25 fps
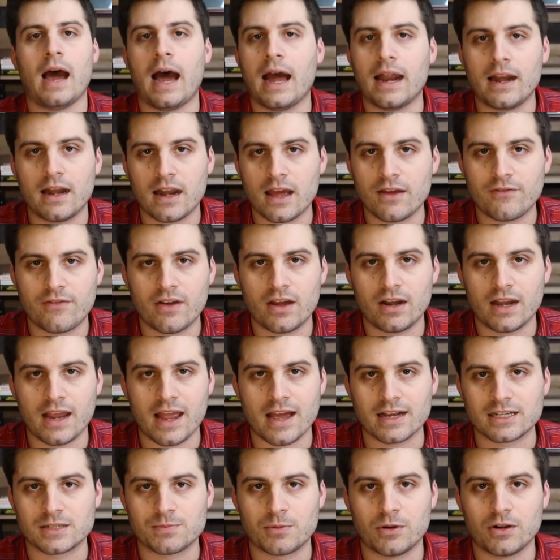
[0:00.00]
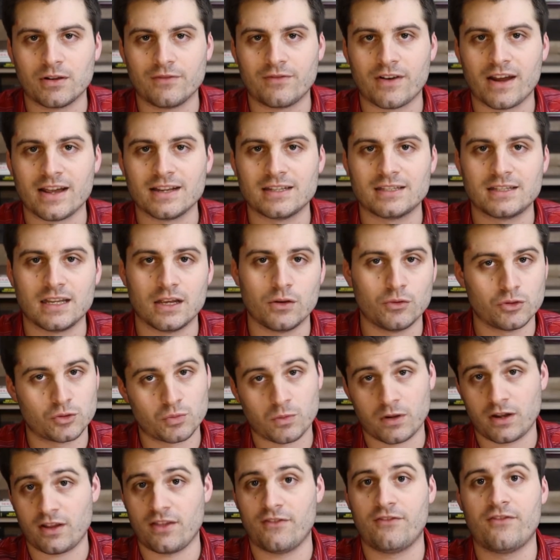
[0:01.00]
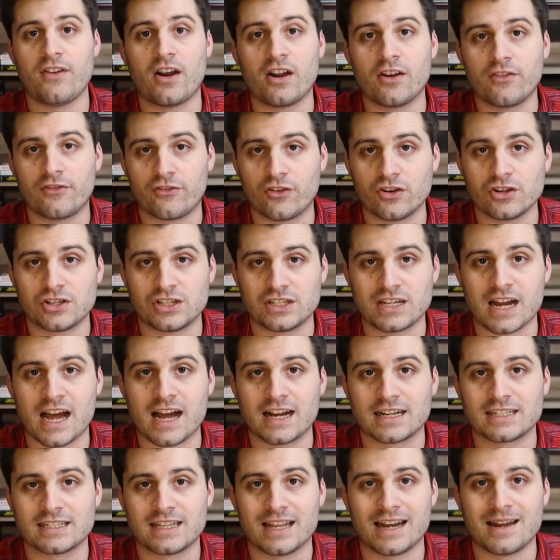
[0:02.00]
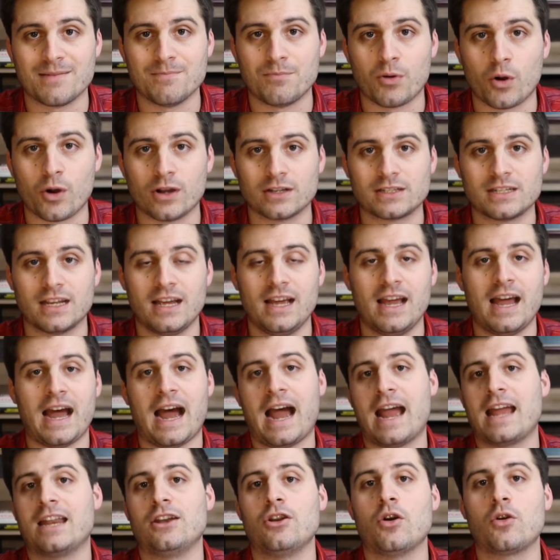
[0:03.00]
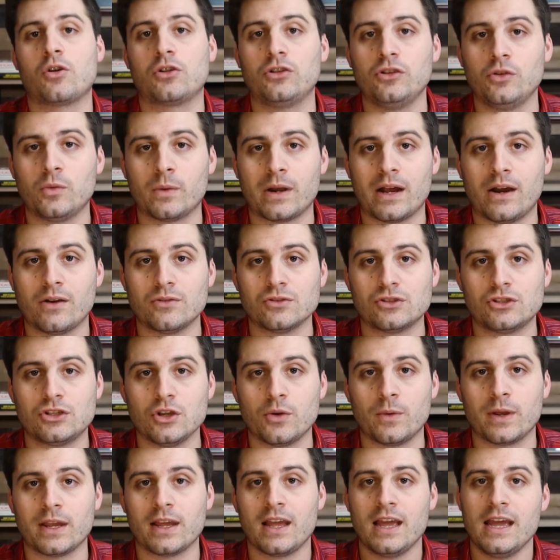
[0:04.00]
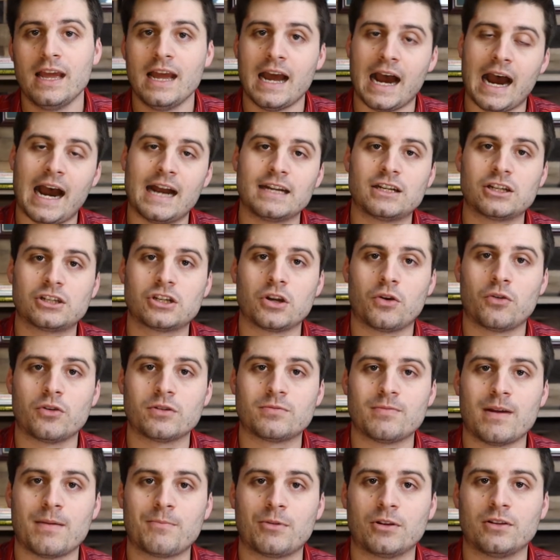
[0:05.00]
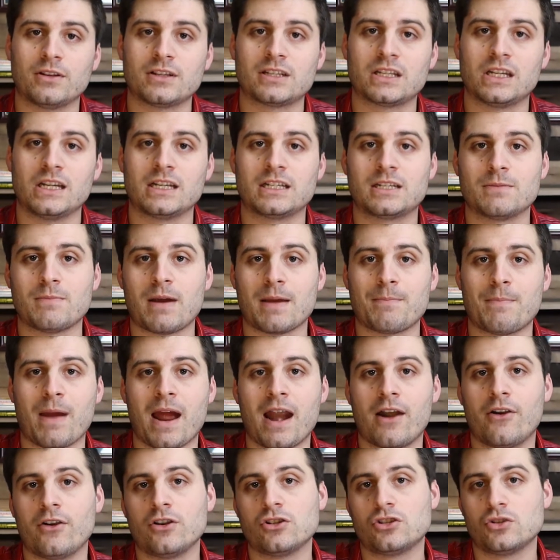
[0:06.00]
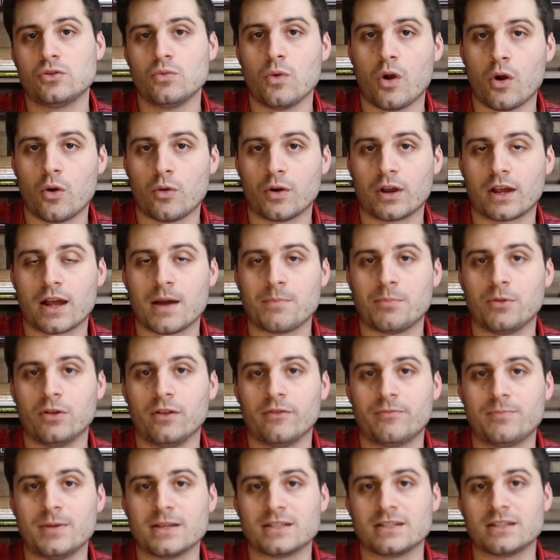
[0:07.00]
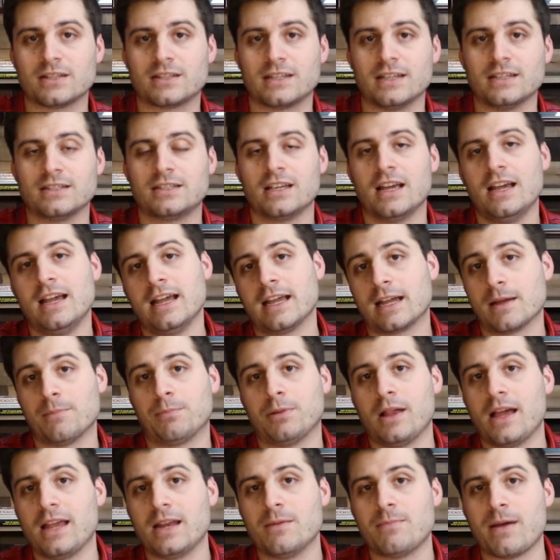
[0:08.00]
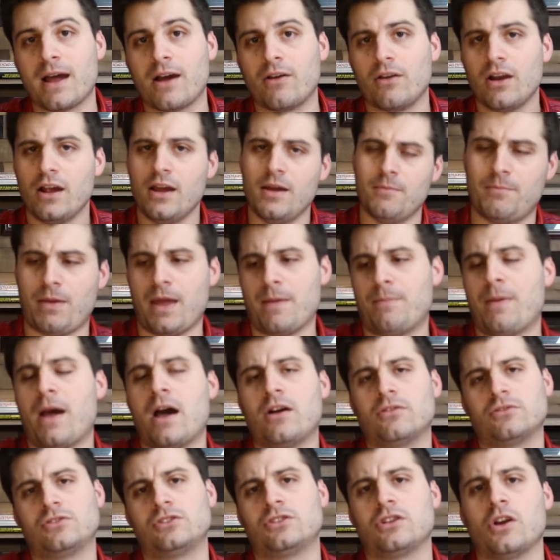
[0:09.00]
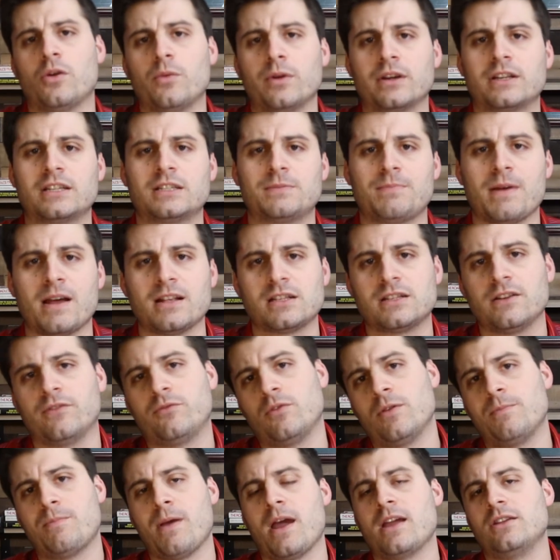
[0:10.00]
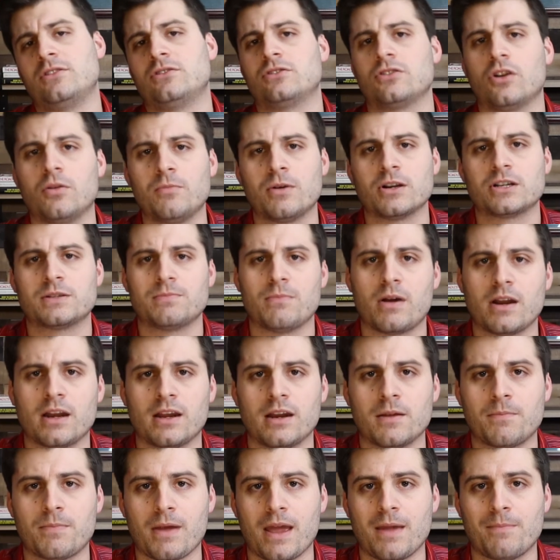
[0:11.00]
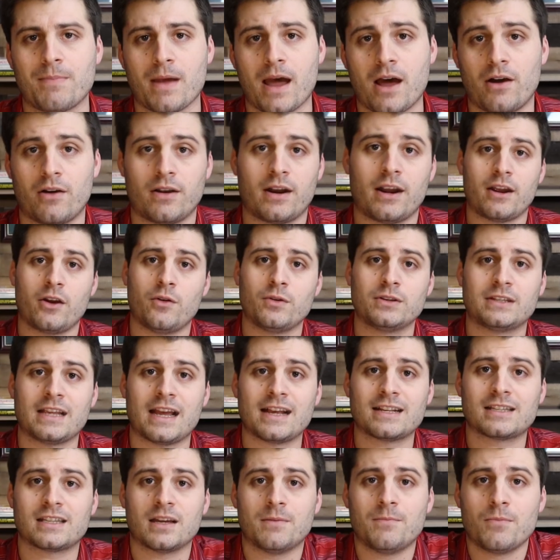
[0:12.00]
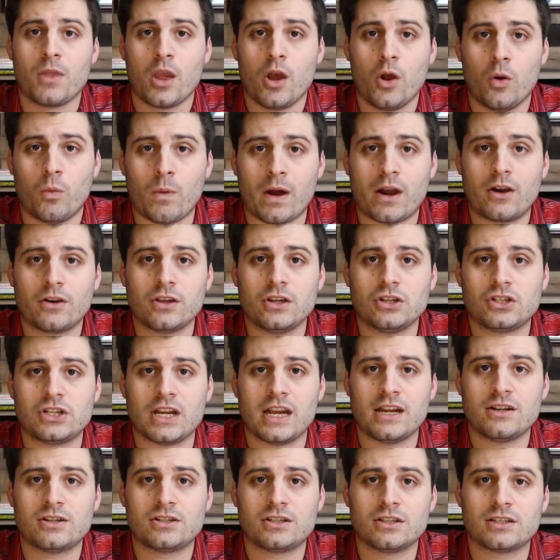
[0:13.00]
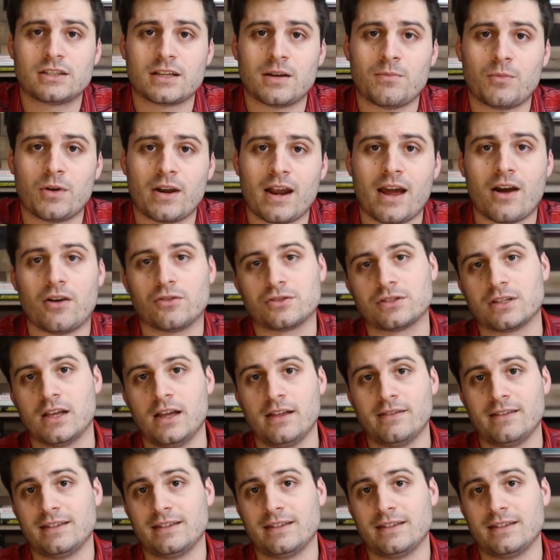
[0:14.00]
I didn't have any expert advice. It was one of the very first stocks that I bought. I had no clue what I was doing. I just always remember listening to my parents, who own a couple of businesses, complain about PayPal is so expensive. We pay so much money to PayPal. And I always ask them, why don't you change to someone else?